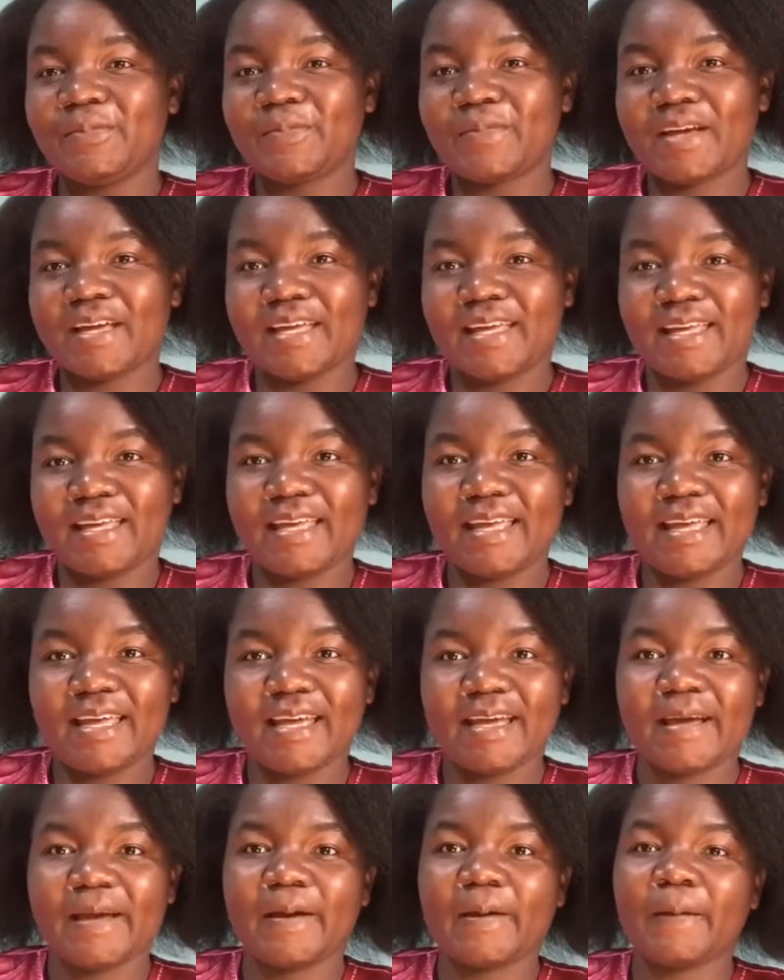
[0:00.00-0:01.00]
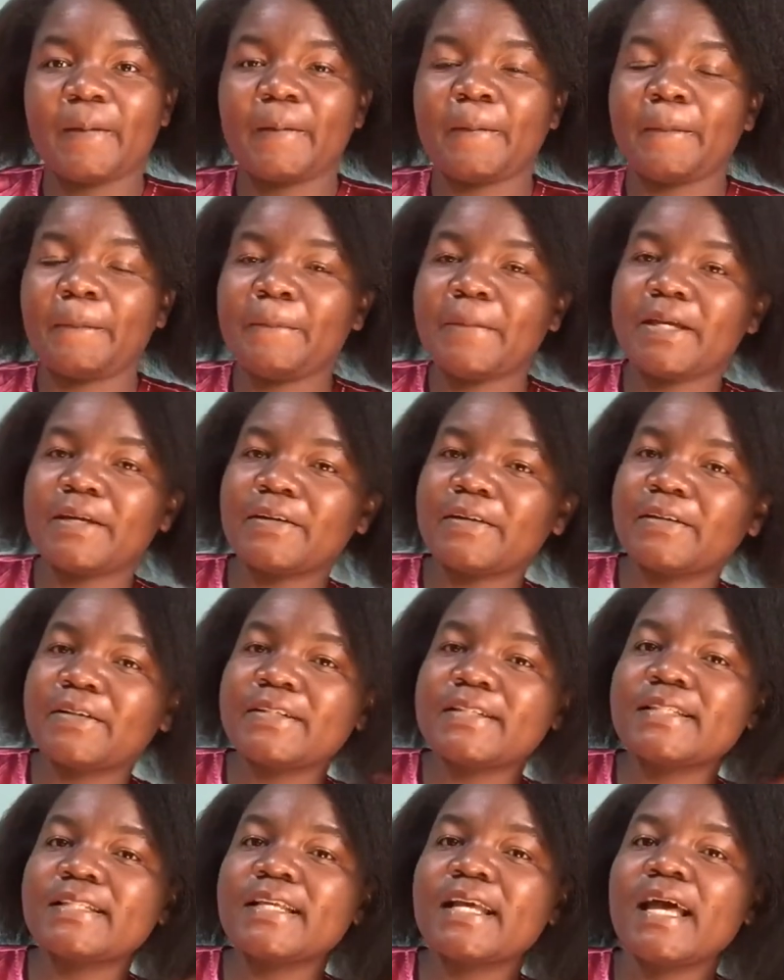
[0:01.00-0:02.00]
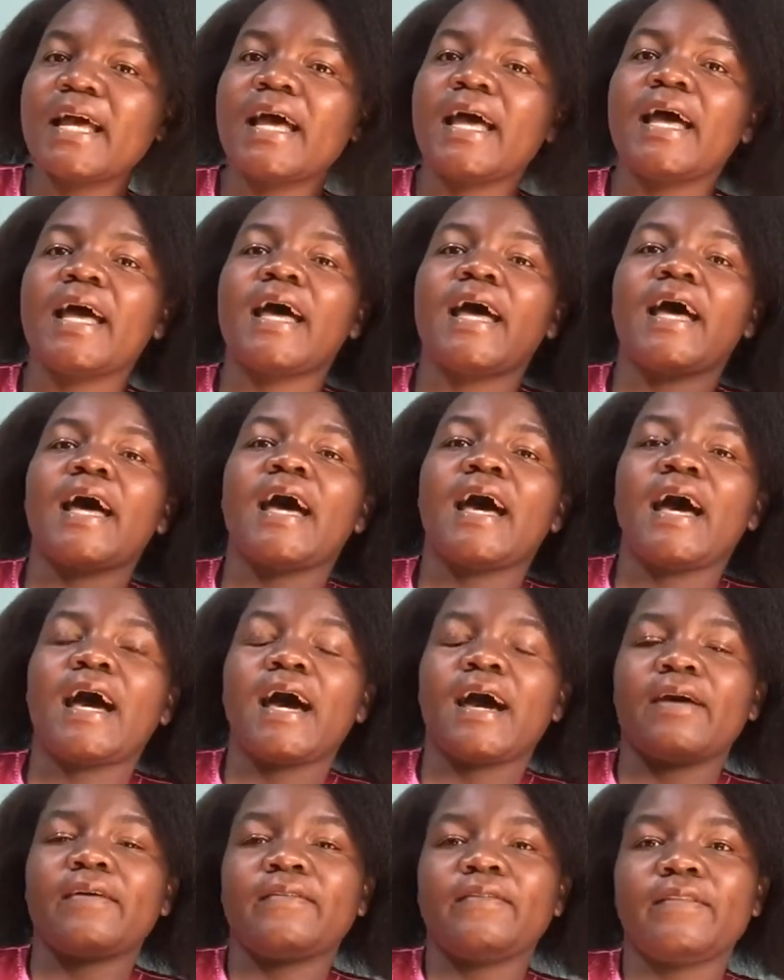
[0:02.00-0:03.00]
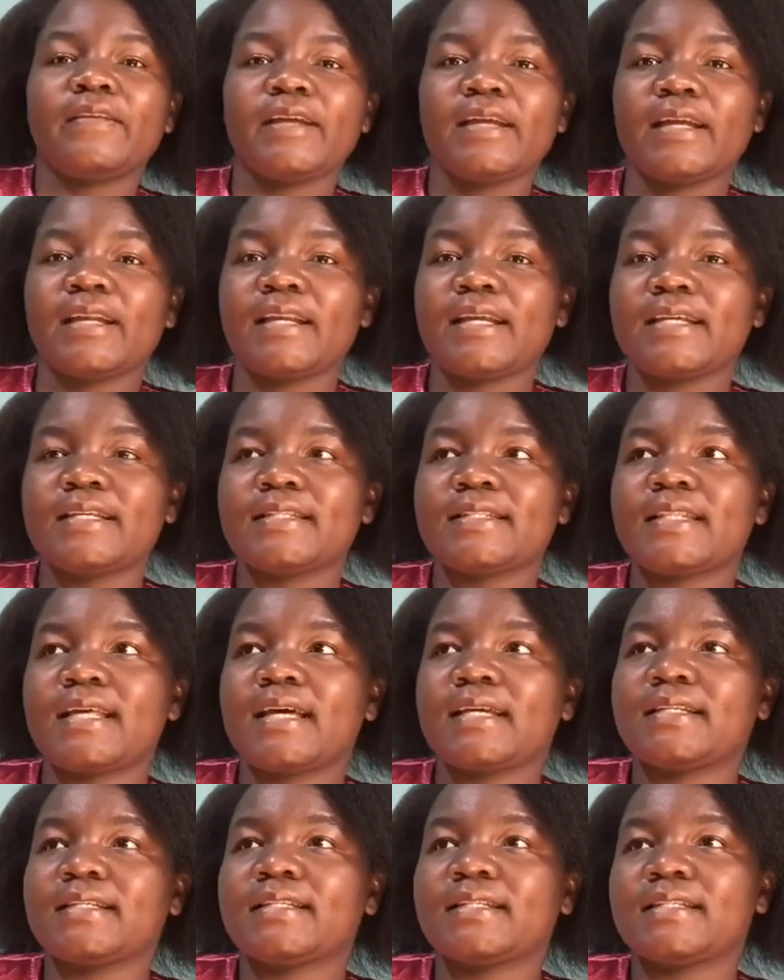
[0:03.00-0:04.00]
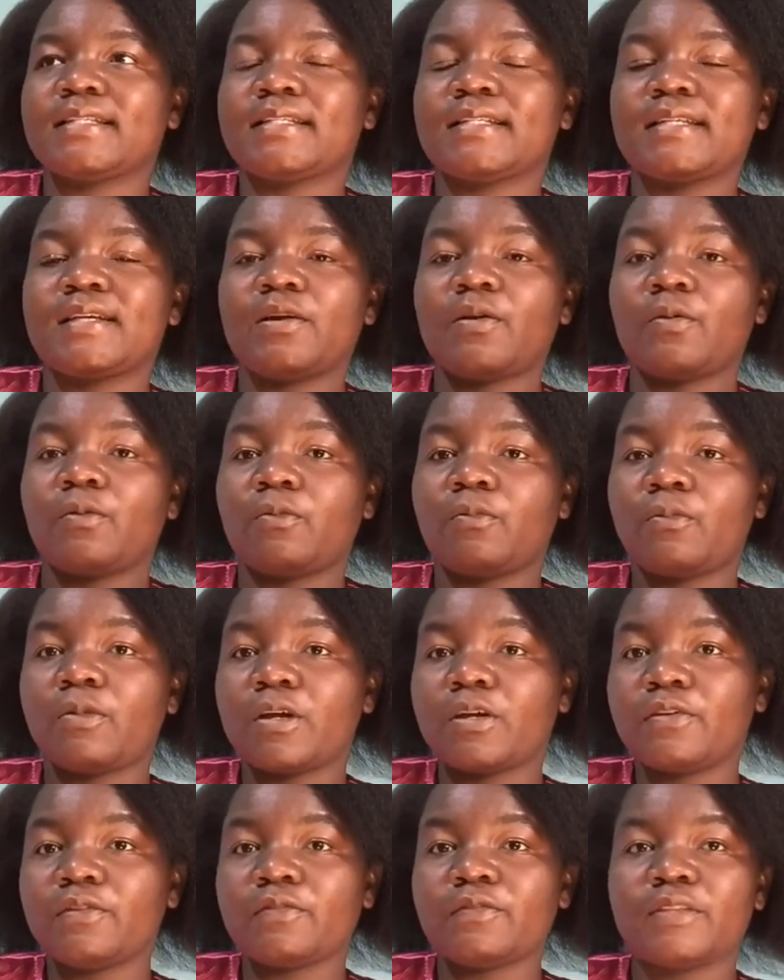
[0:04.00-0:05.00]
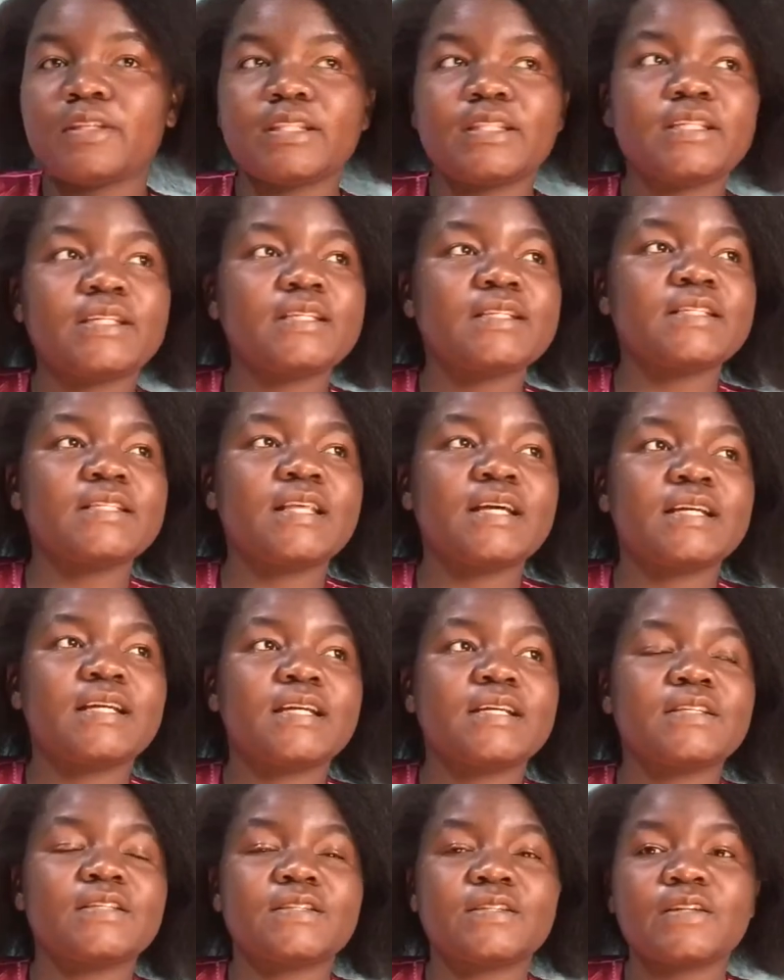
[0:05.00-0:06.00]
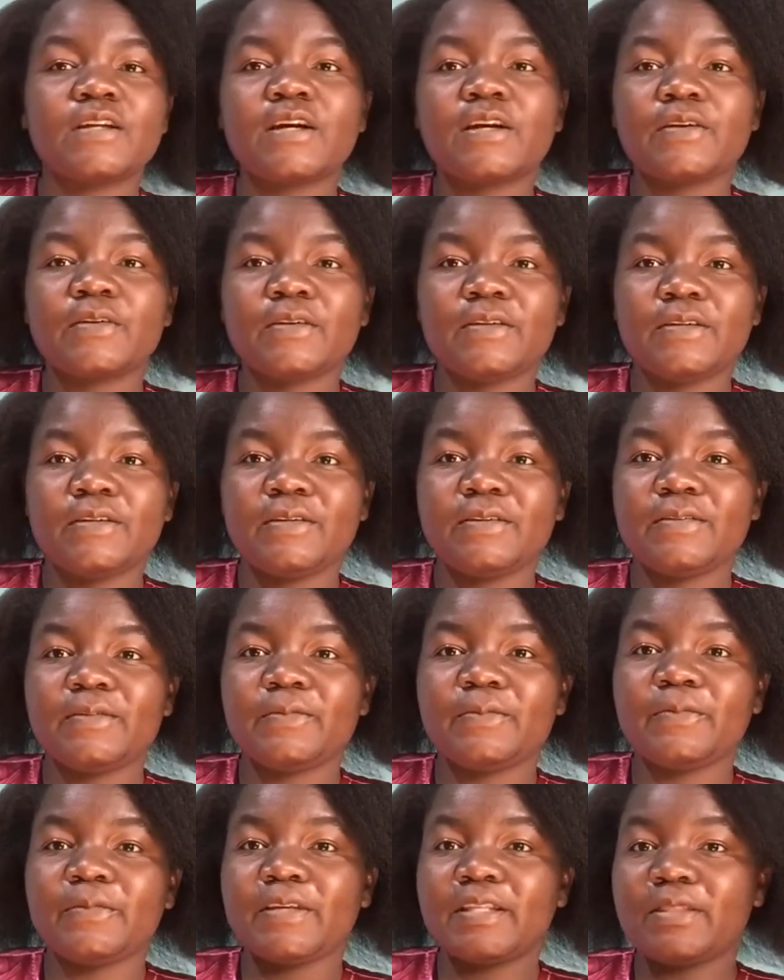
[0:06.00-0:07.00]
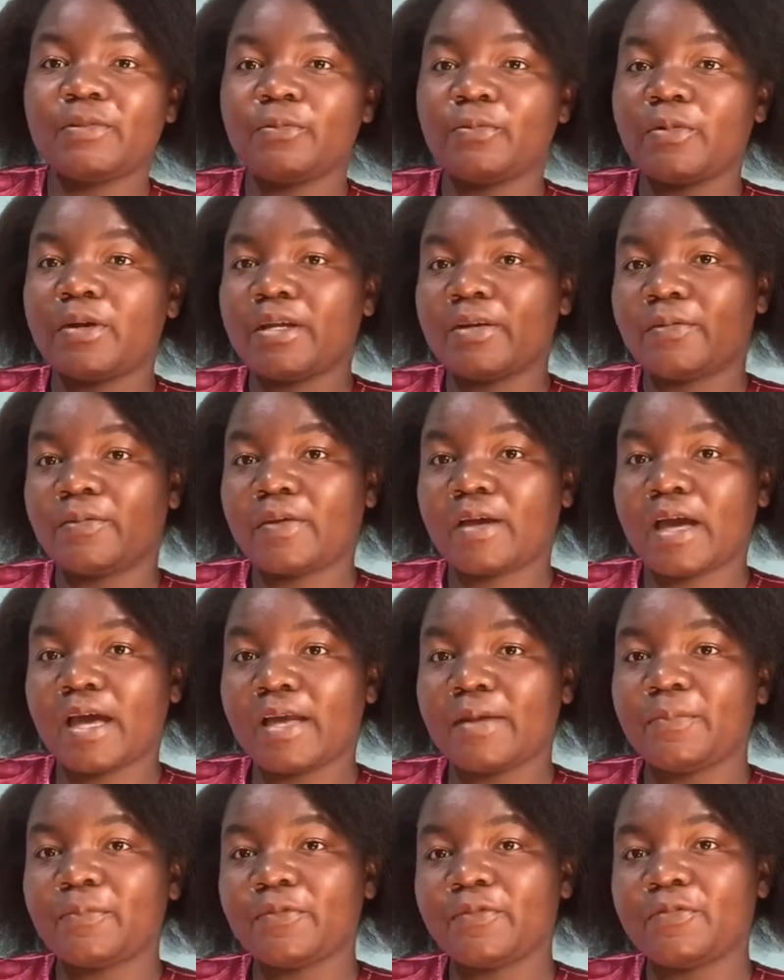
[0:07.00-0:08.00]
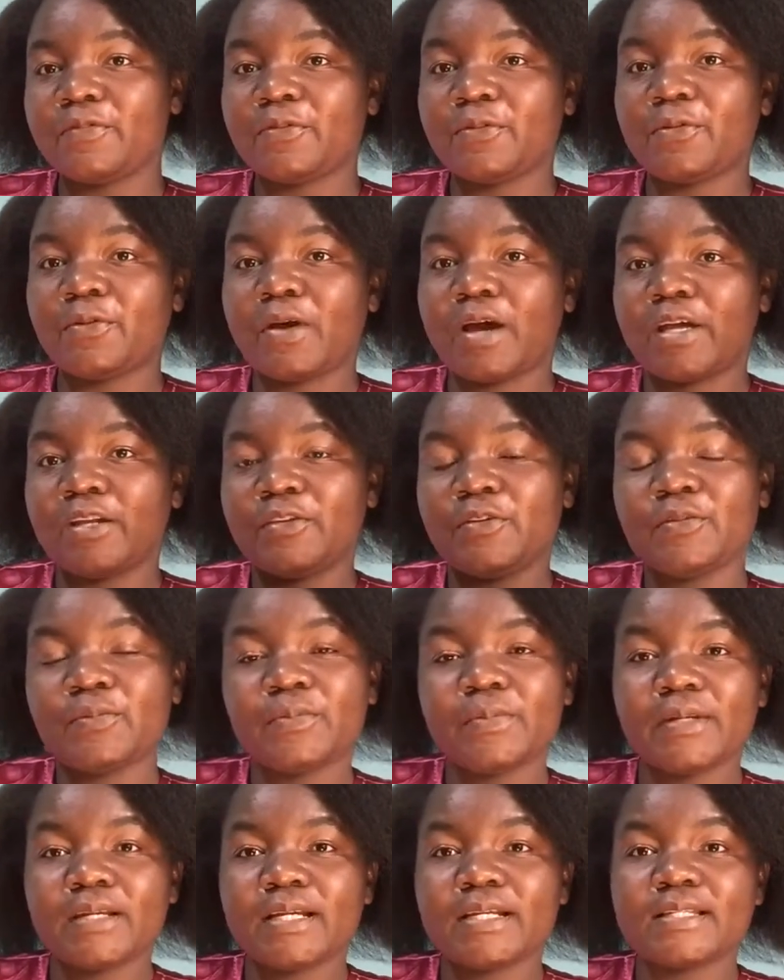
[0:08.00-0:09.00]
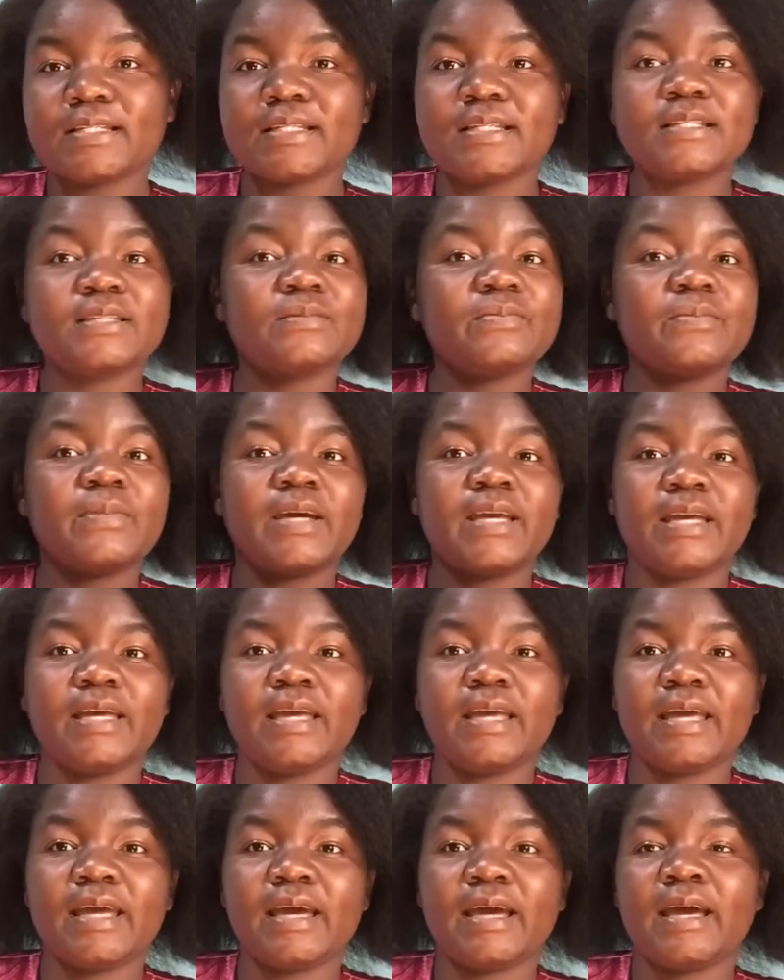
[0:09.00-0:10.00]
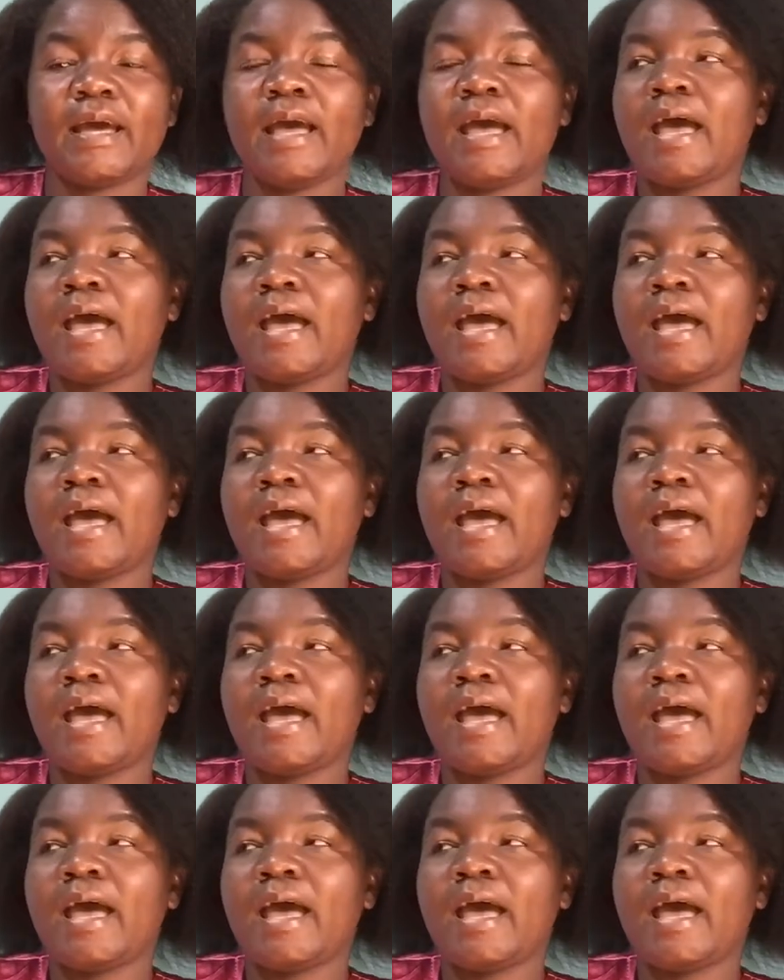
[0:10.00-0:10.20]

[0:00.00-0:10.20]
my hair, because I've realized that one of the things that I struggle with when I move to a new place is my hair.